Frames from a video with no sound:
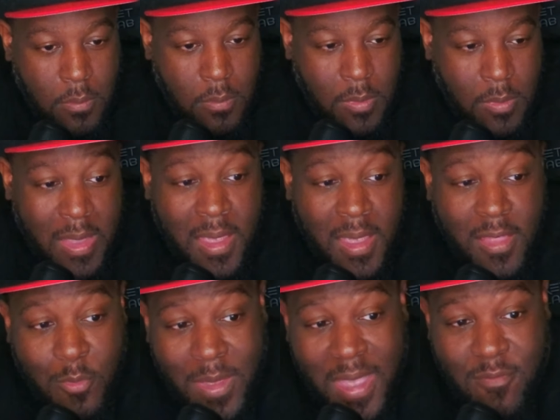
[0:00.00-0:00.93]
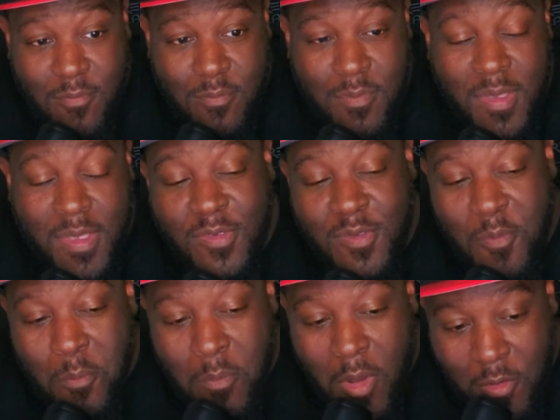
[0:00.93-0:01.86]
And then we have Miss
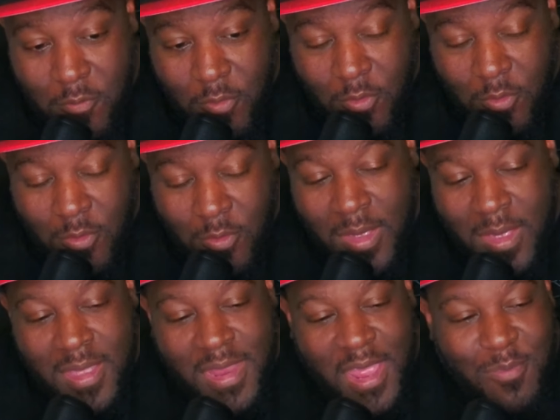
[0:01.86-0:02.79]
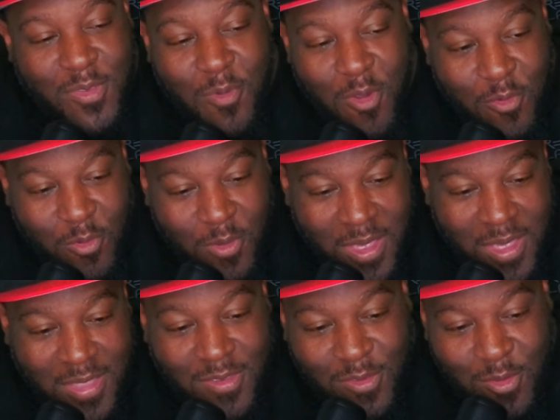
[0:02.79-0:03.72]
Marvel. Now, Miss Marvel,
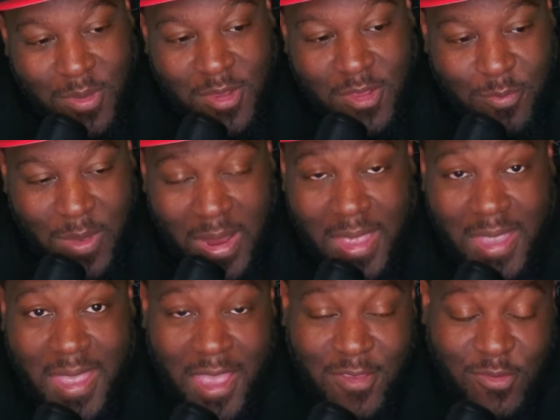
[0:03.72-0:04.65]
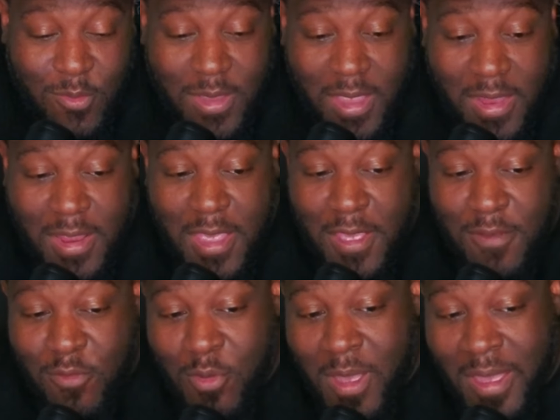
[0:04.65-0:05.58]
this is going to be in the Spotlight Cash. So again,
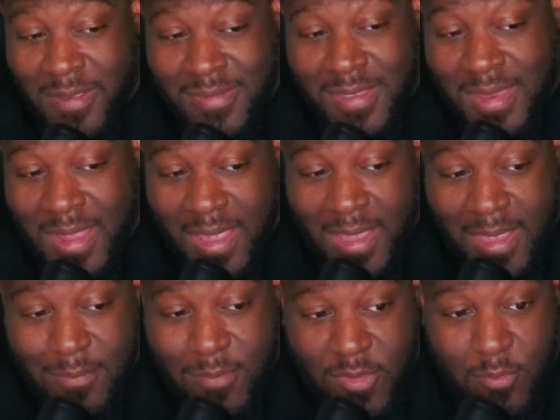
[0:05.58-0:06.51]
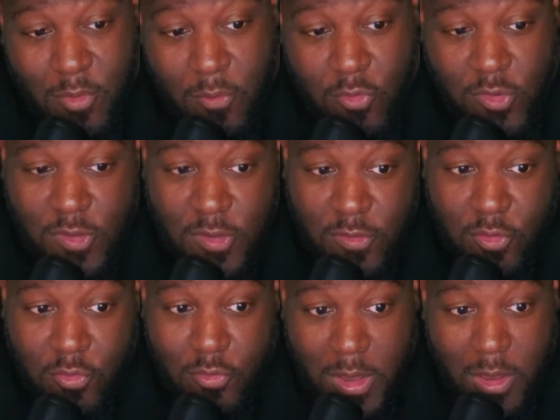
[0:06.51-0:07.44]
if you guys did not get Miss Marvel, she is a
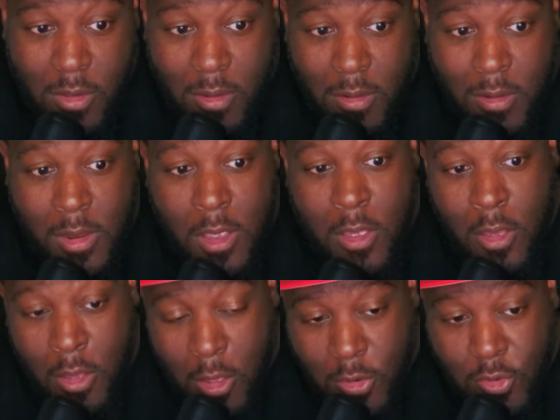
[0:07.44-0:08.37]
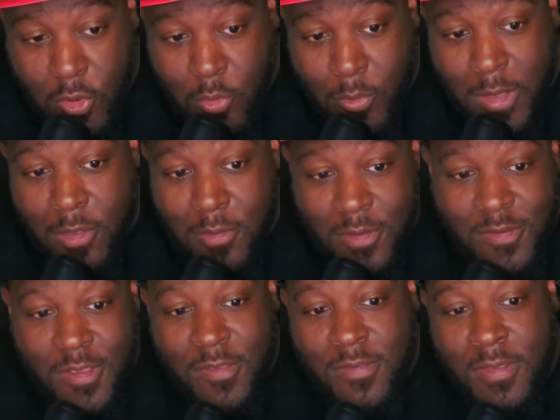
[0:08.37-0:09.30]
great card ongoing your
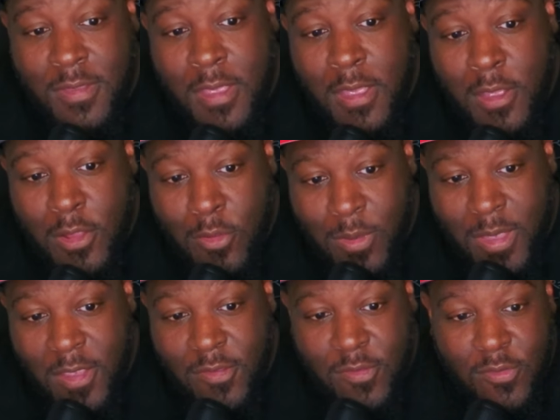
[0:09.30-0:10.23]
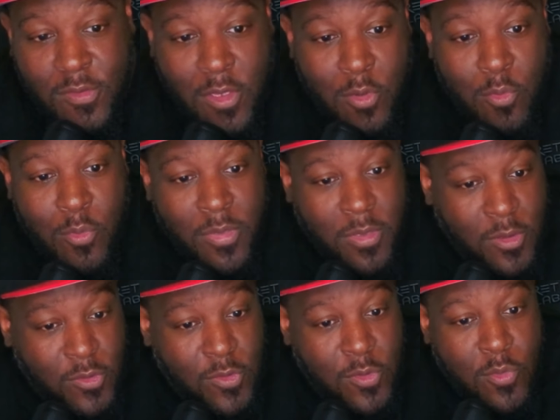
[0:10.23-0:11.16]
adjacent locations with
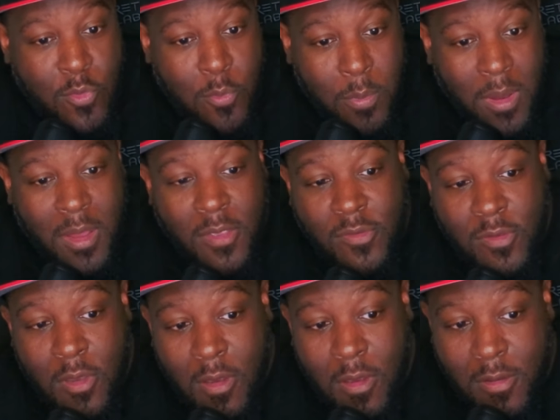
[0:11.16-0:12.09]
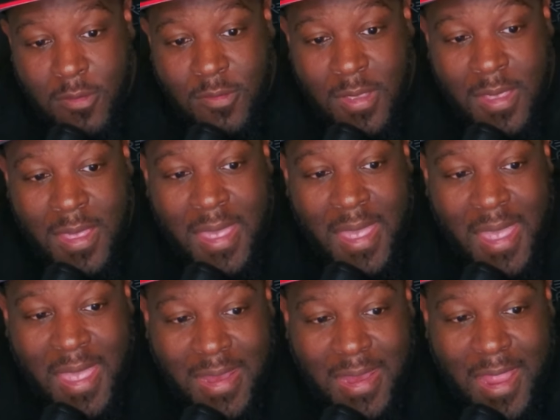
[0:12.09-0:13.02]
2+ cards
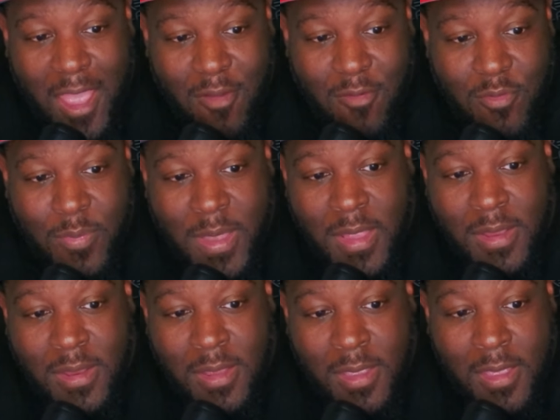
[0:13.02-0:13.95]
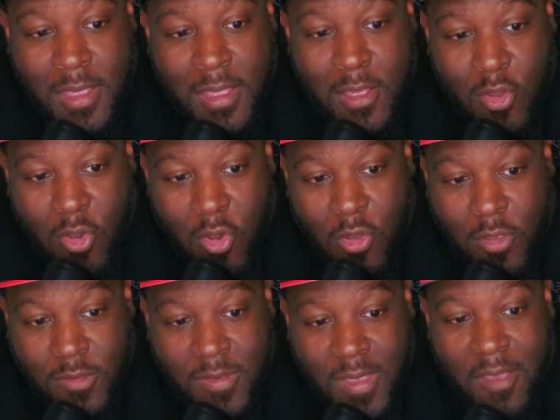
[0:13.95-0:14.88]
and not repeated
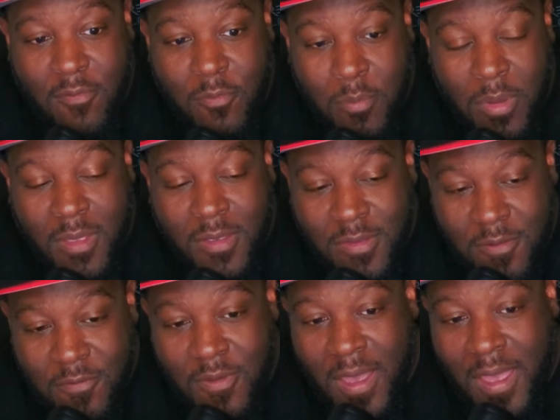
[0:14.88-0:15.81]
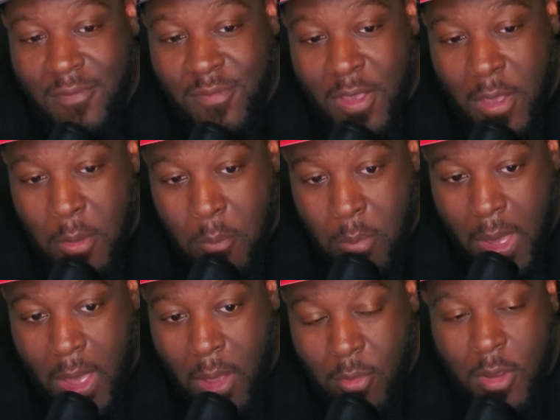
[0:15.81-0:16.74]
costs have +5
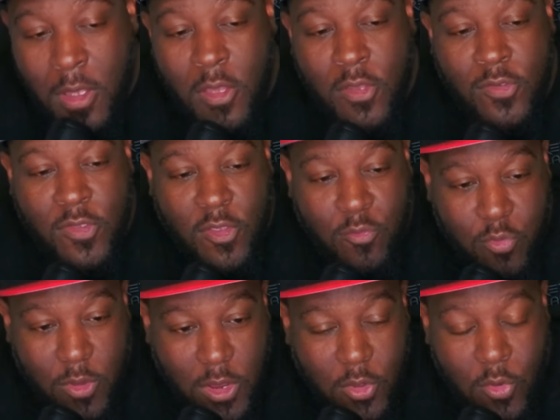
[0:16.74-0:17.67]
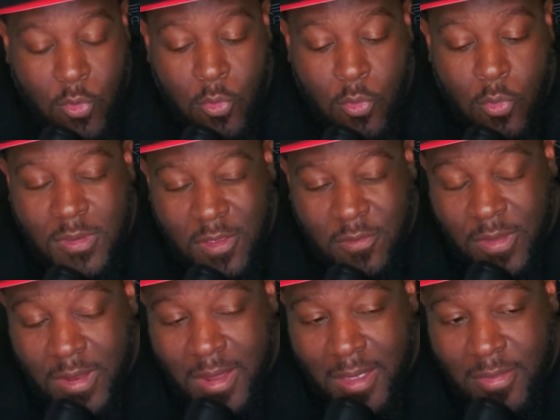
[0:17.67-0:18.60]
power. So that's pretty cool.
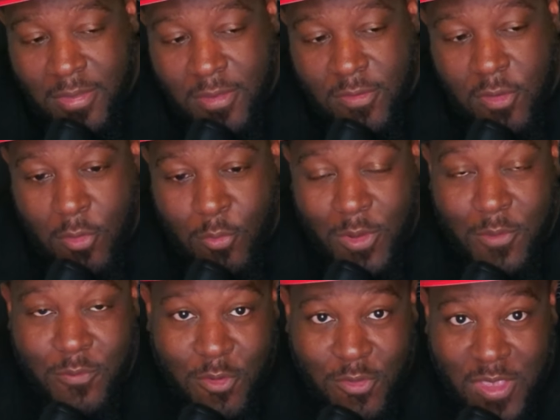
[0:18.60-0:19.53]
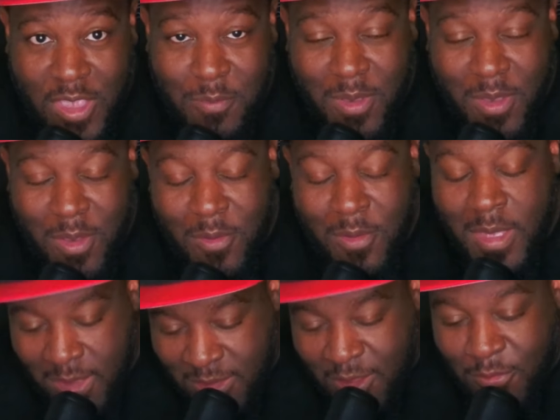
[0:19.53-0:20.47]
Definitely like this card when it first came out.
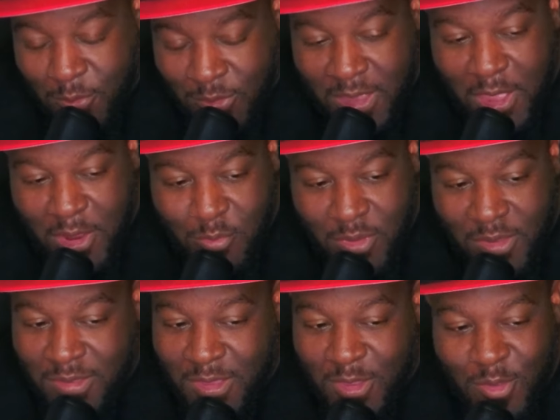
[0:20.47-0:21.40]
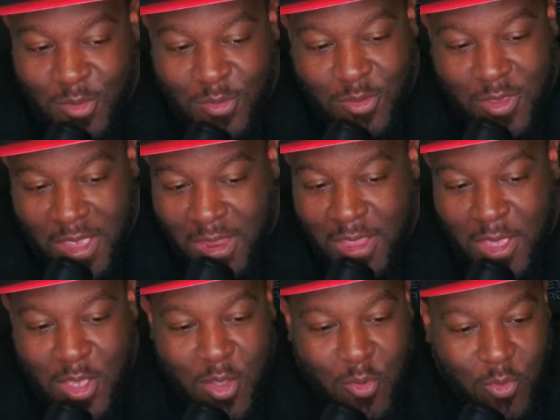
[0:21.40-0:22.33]
Definitely was kind of busted. As long as you had
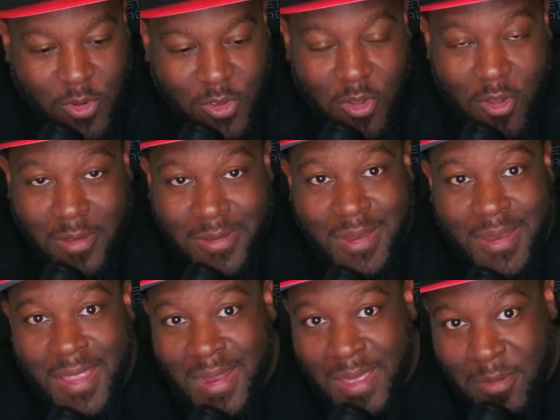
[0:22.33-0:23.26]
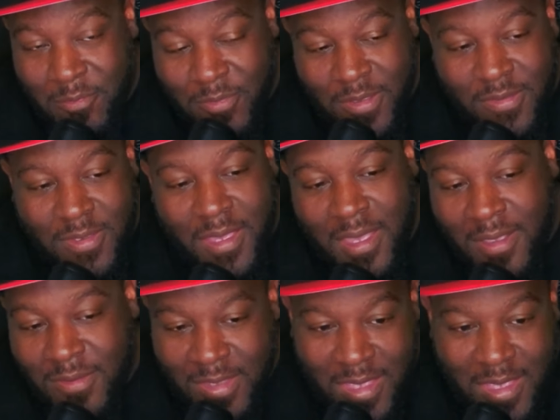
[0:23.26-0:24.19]
one card in the lane like Professor
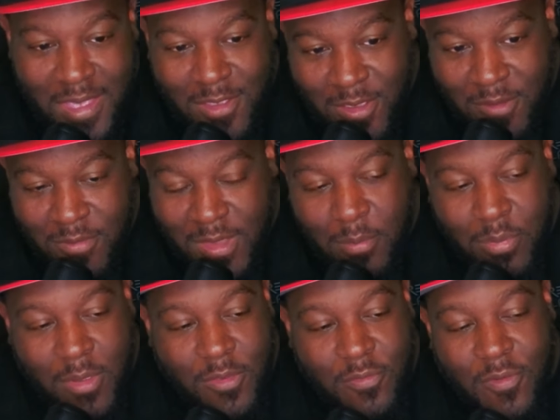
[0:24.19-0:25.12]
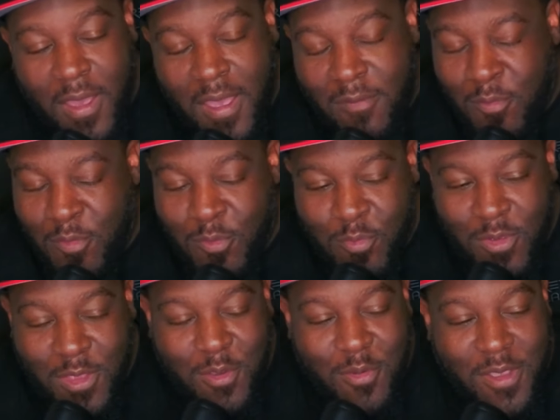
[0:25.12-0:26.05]
X, you give it that +5. It was
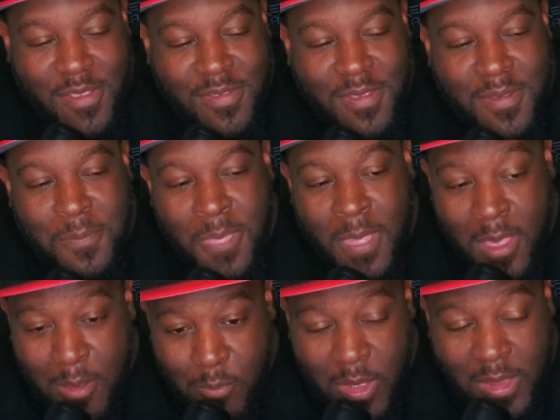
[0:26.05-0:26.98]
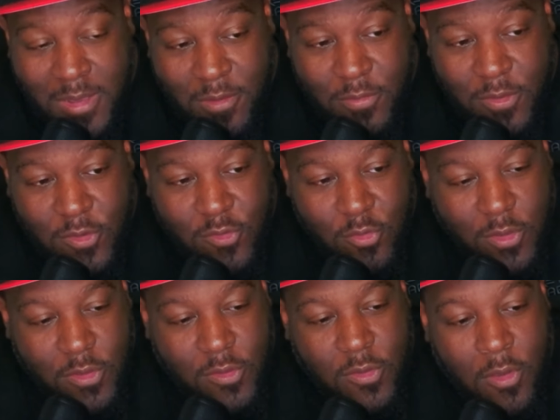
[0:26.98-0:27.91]
pretty crazy, but I definitely enjoyed
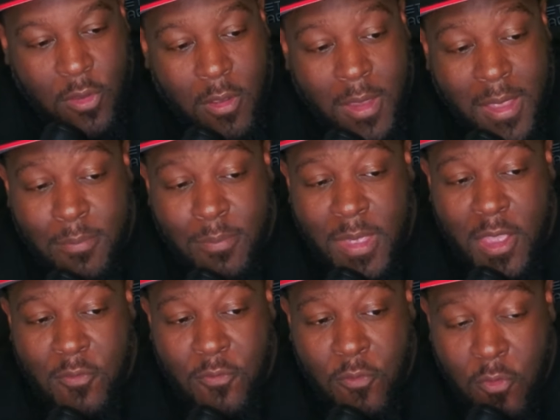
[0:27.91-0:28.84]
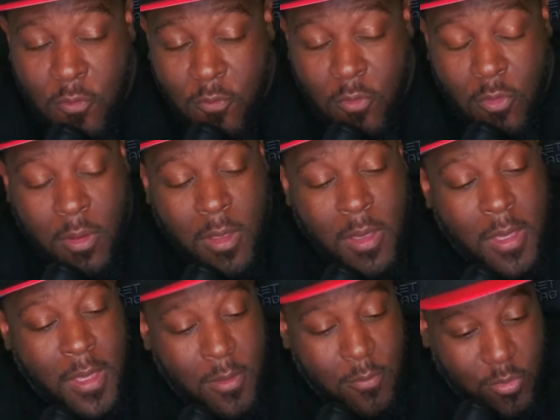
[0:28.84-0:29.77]
this card. It being a 4/4,
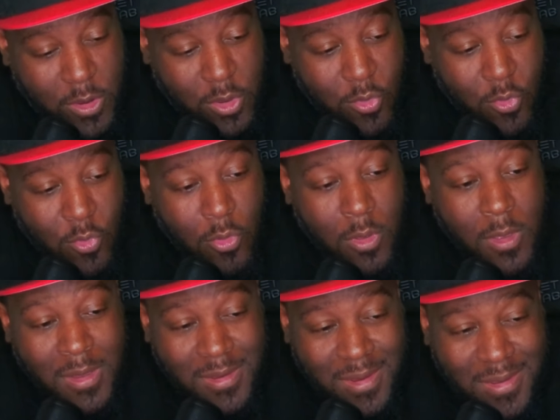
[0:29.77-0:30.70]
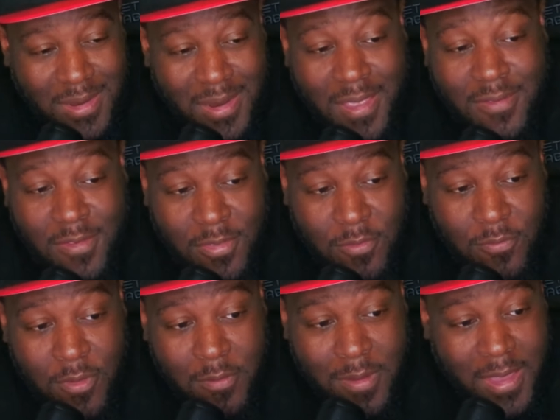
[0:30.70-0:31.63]
pretty cool. Nonetheless, the
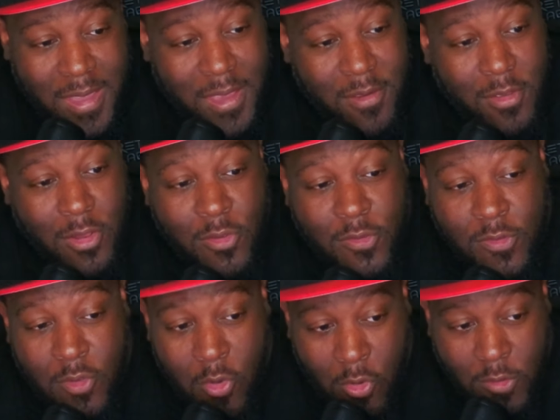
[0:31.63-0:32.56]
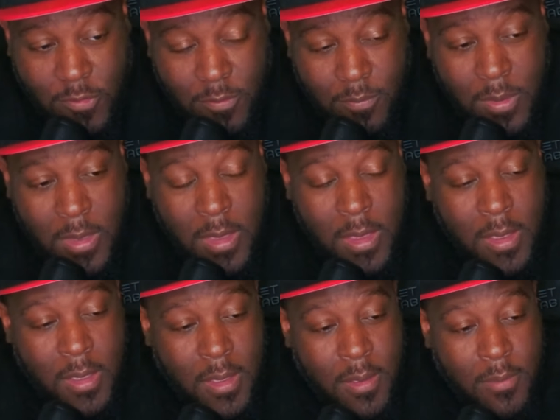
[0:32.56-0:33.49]
variant here looks awesome.
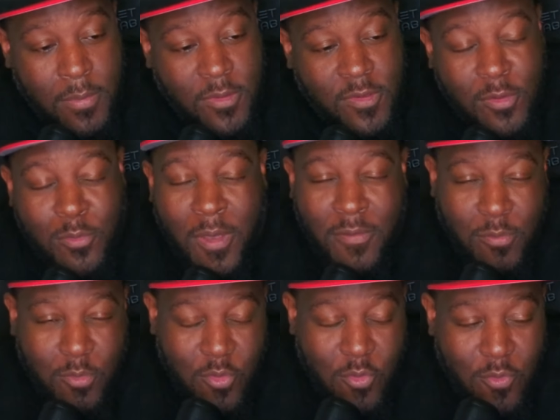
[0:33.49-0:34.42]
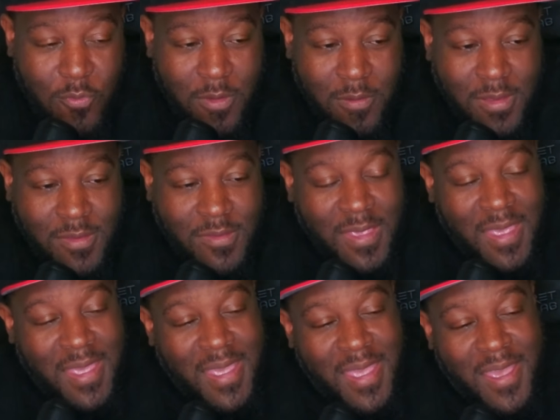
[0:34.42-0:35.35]
She do have some cool variants.
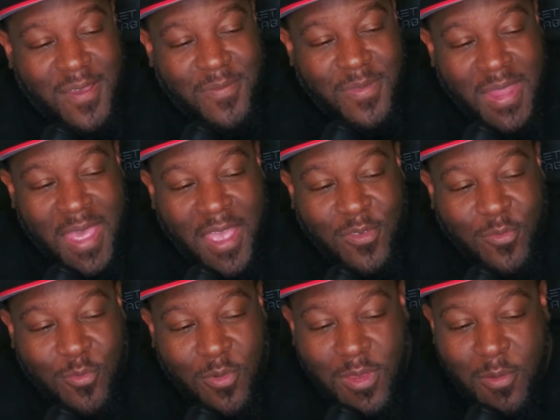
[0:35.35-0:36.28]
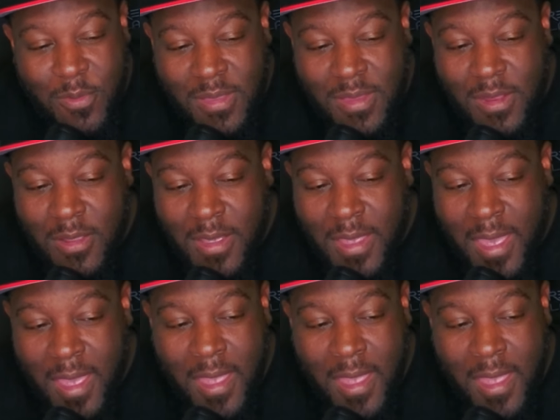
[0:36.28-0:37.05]
The last one that we did look at